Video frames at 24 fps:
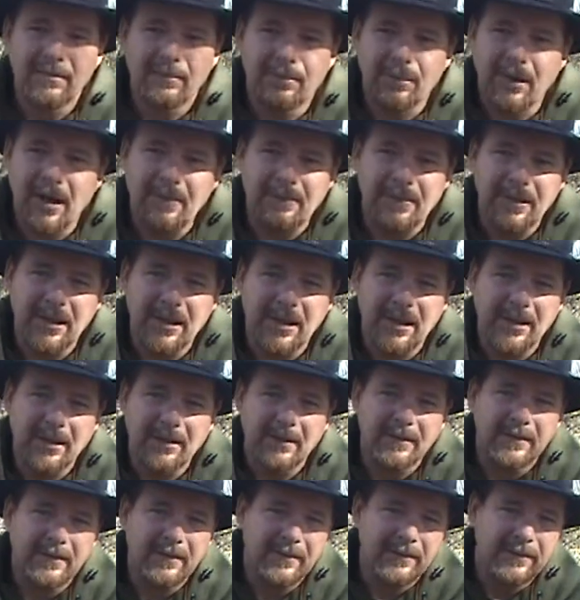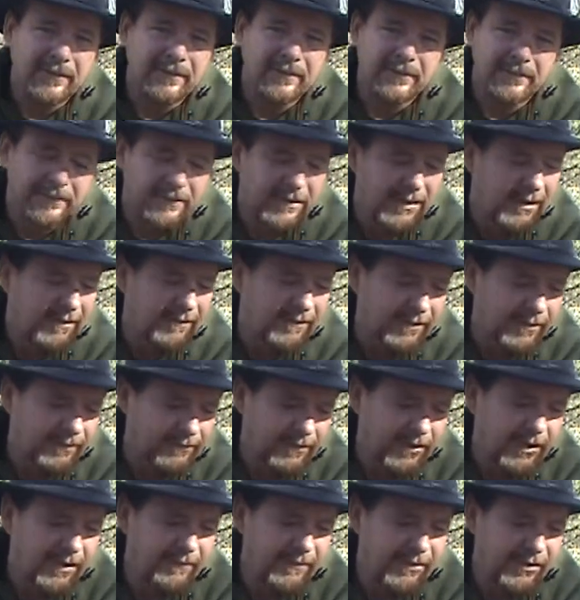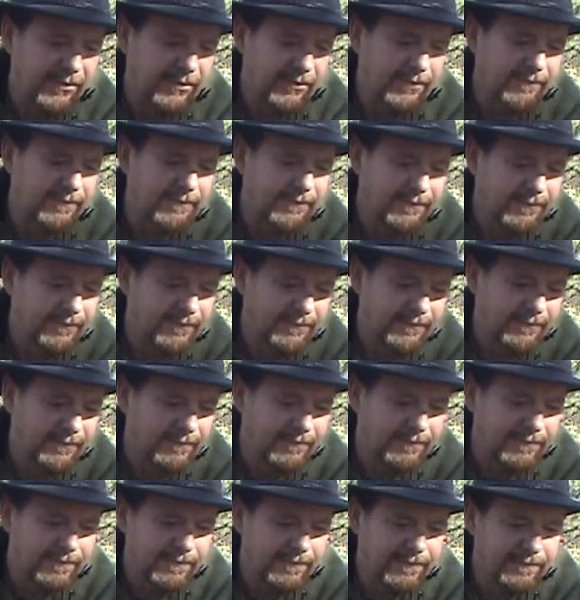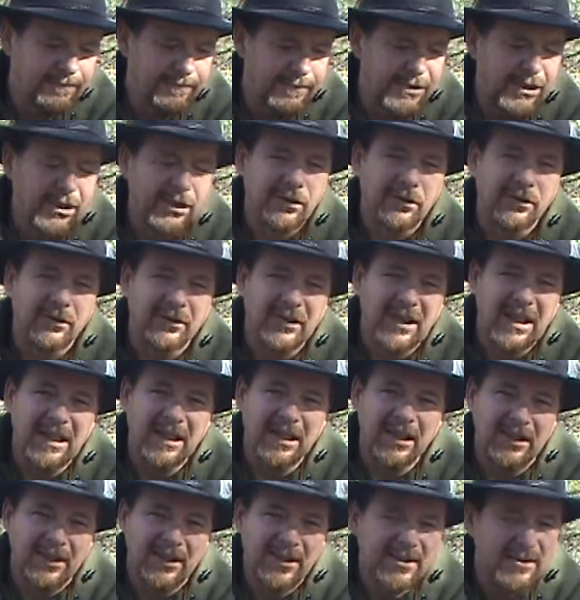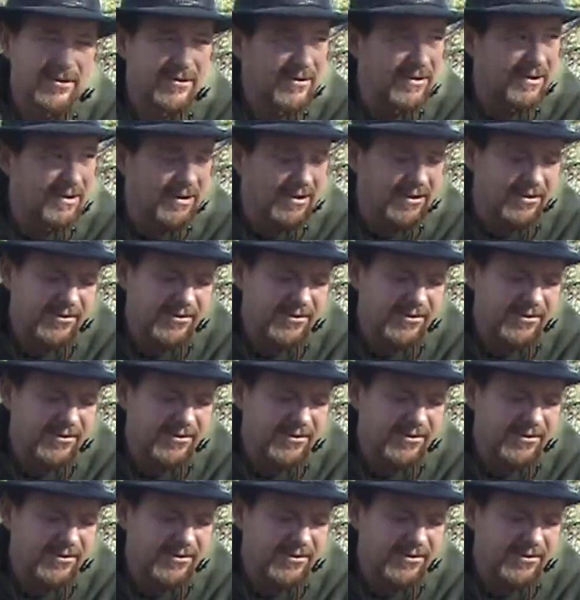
prepping, whatever your particular thing is